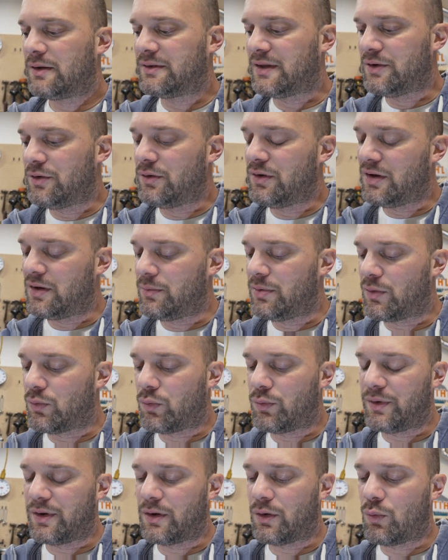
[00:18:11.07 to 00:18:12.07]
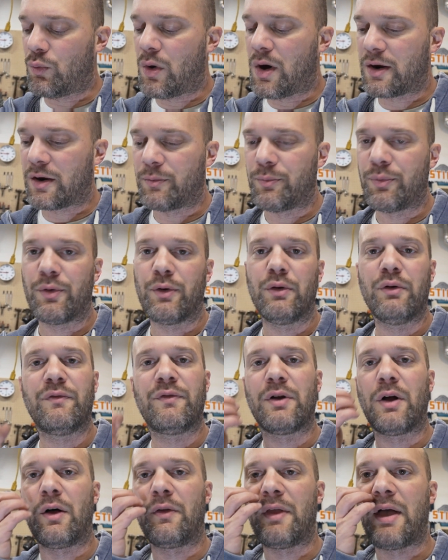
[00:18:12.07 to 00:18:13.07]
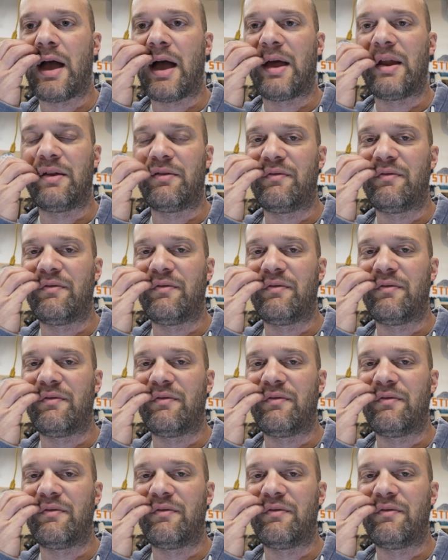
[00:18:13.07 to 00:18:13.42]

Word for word: They do need to be you know waterproof and all that